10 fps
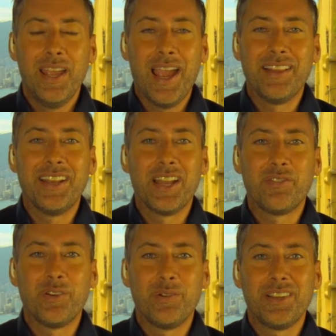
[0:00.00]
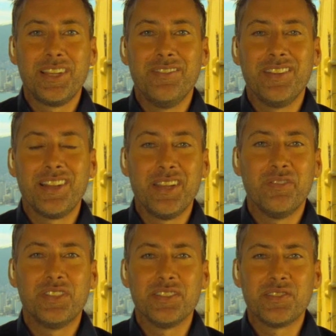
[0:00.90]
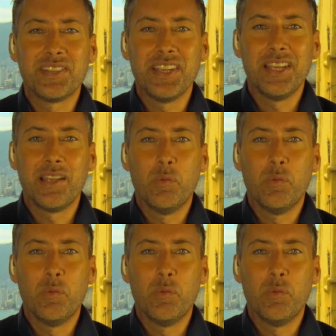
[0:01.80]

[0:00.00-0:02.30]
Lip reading: and they never really even lived to see